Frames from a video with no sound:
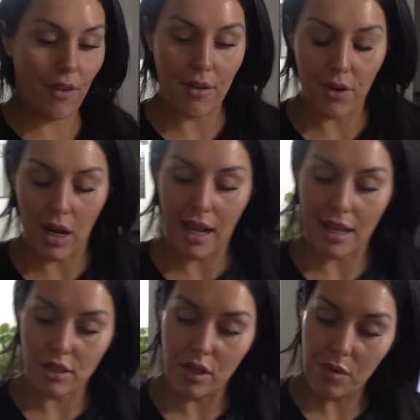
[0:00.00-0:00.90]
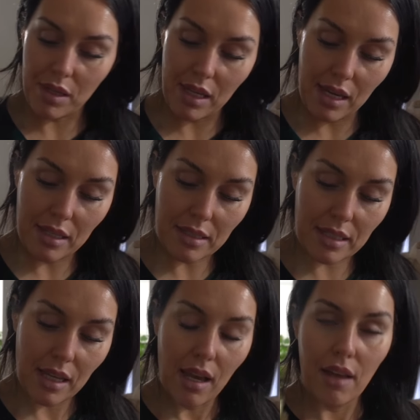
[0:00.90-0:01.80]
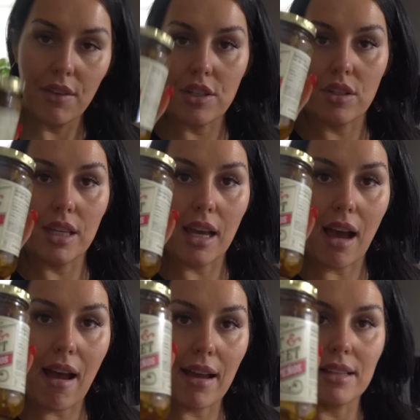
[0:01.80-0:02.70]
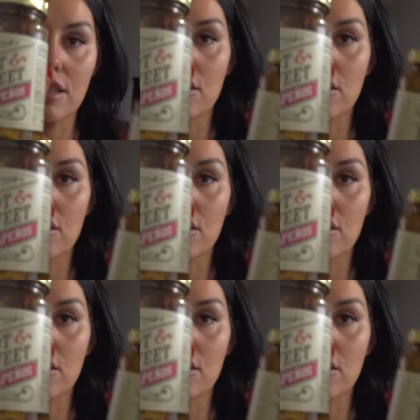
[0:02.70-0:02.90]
favorite. I got two of these. These are the hot and